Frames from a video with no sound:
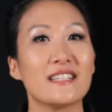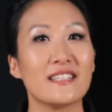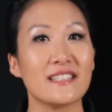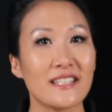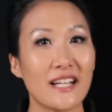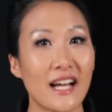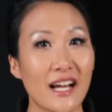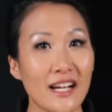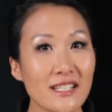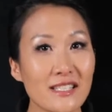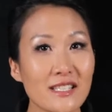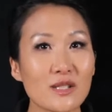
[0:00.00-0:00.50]

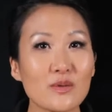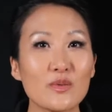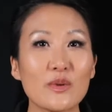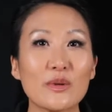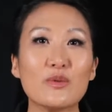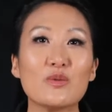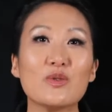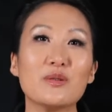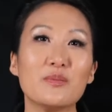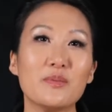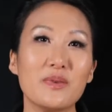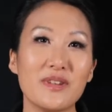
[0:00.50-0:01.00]
Next, we
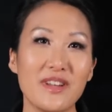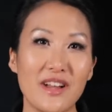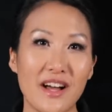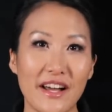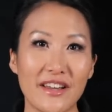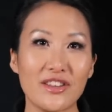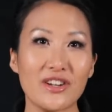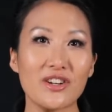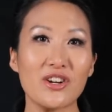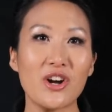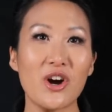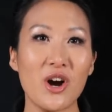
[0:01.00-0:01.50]
will
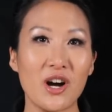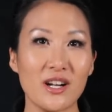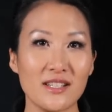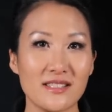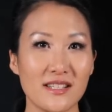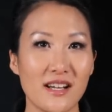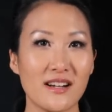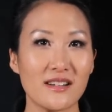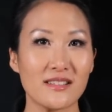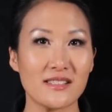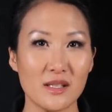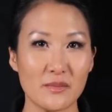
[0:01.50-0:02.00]
apply the
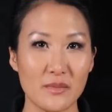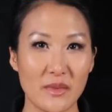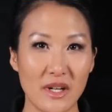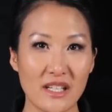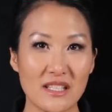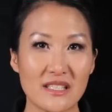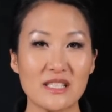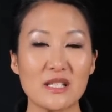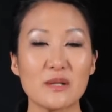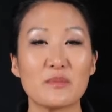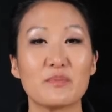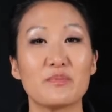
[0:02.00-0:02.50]
contact
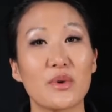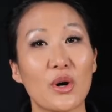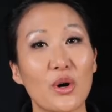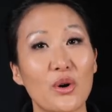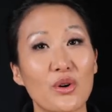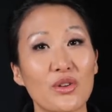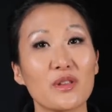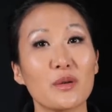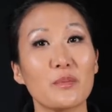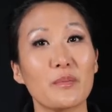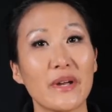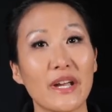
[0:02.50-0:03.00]
cement to
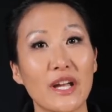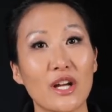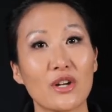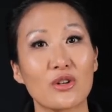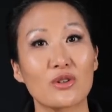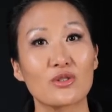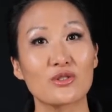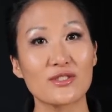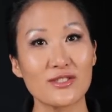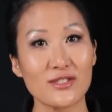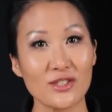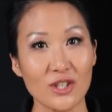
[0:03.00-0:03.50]
both the
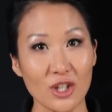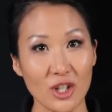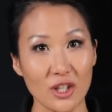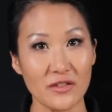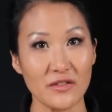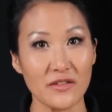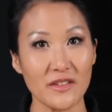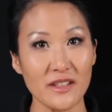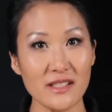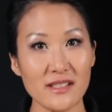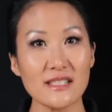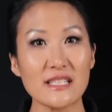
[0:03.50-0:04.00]
panel
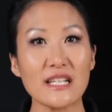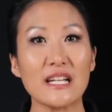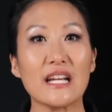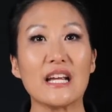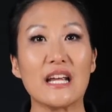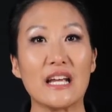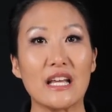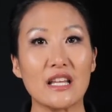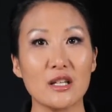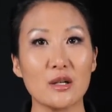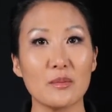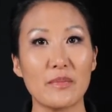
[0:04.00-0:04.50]
surface
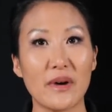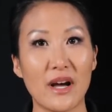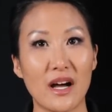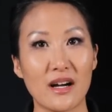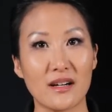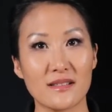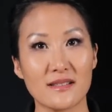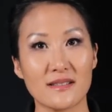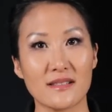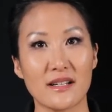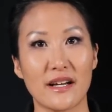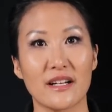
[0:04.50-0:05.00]
and the
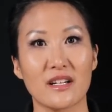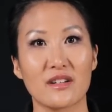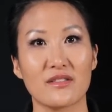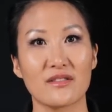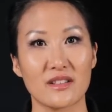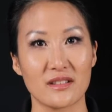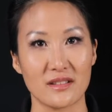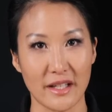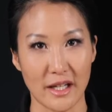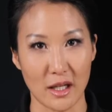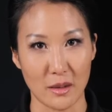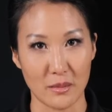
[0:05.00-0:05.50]
back side of
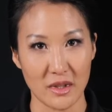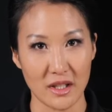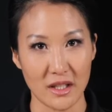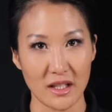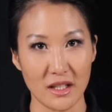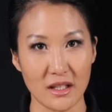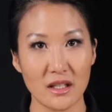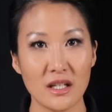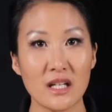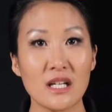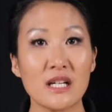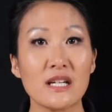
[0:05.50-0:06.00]
the
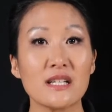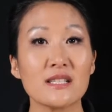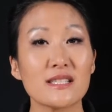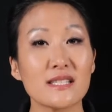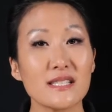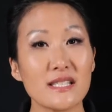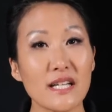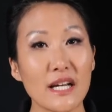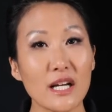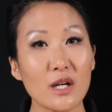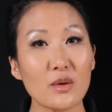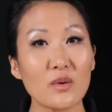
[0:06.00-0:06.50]
laminate.
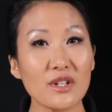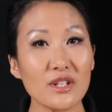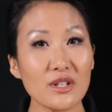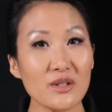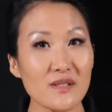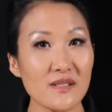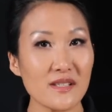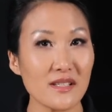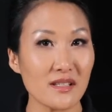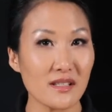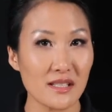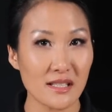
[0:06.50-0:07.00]
Today we're
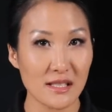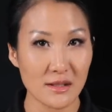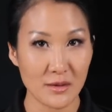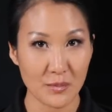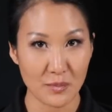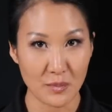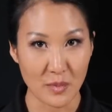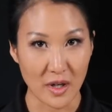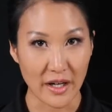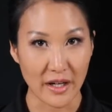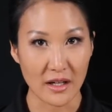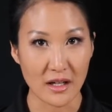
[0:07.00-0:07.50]
using a
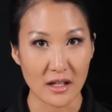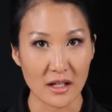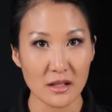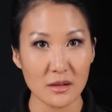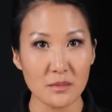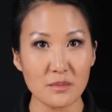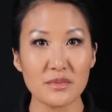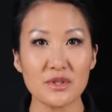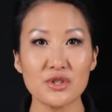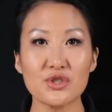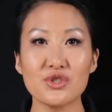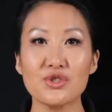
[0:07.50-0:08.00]
spray
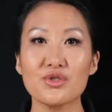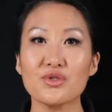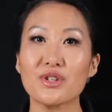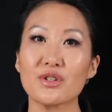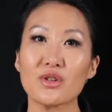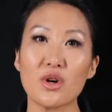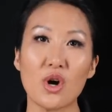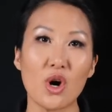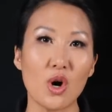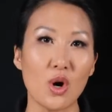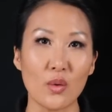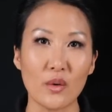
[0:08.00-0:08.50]
gun, but you
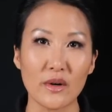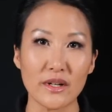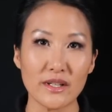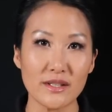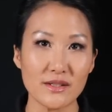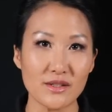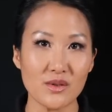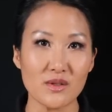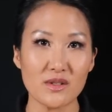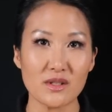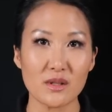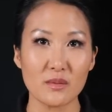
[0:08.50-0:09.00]
can
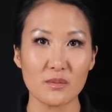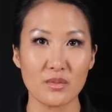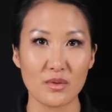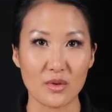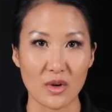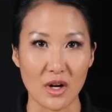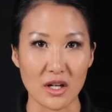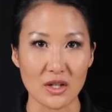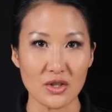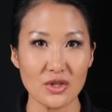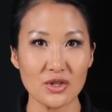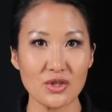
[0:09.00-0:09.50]
always use a
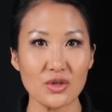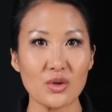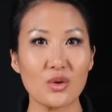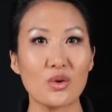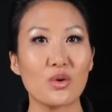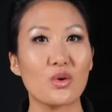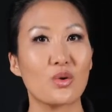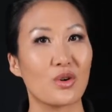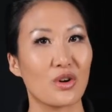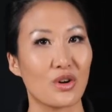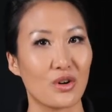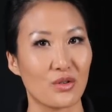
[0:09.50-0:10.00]
brush
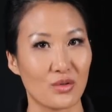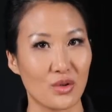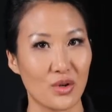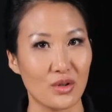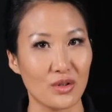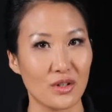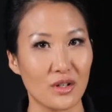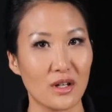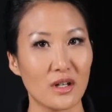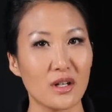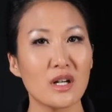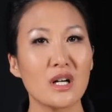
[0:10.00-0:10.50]
or a
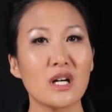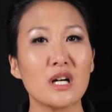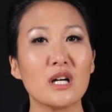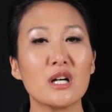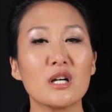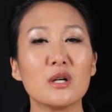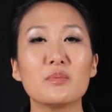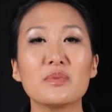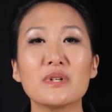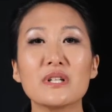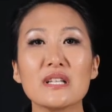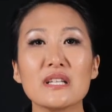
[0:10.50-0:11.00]
roller.
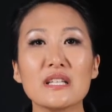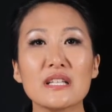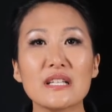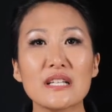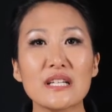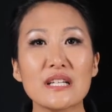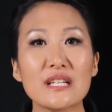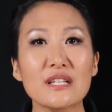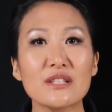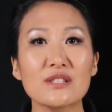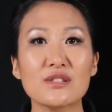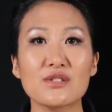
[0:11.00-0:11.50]

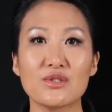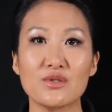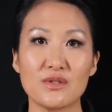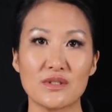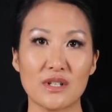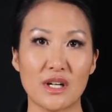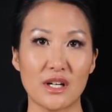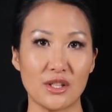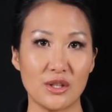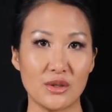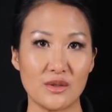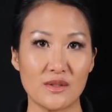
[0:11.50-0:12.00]
Please do
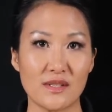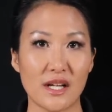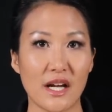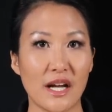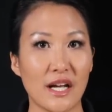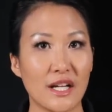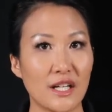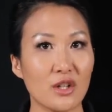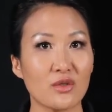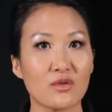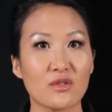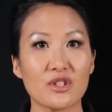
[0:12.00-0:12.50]
not use
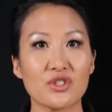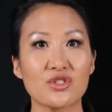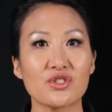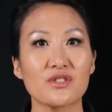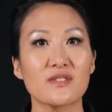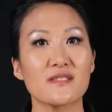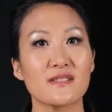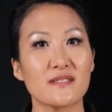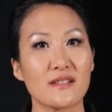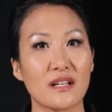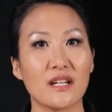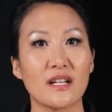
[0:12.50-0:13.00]
any
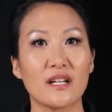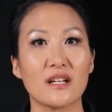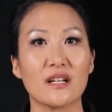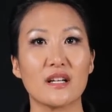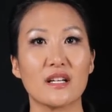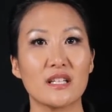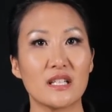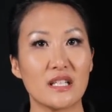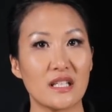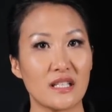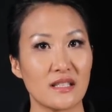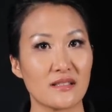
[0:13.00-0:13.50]
rigid
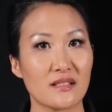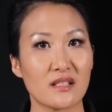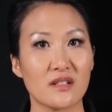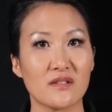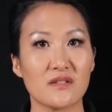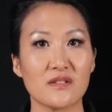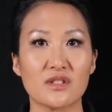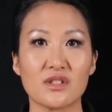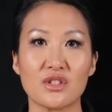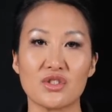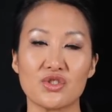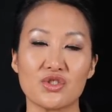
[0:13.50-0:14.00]
setting
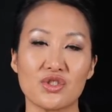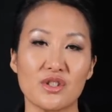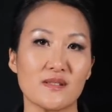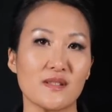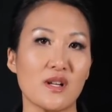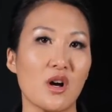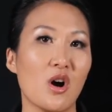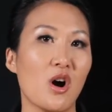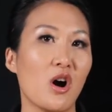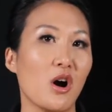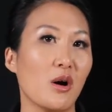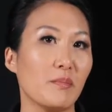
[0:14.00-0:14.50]
adhesive such
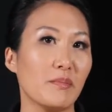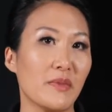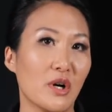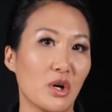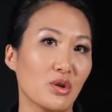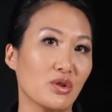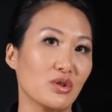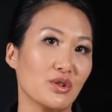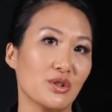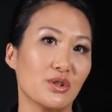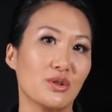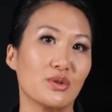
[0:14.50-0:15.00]
as hot
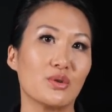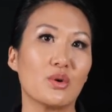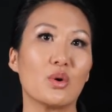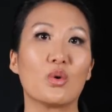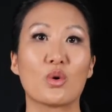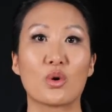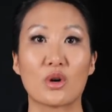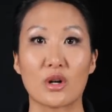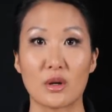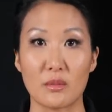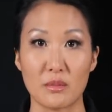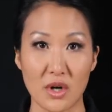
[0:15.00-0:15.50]
melt glue
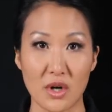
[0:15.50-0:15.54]
or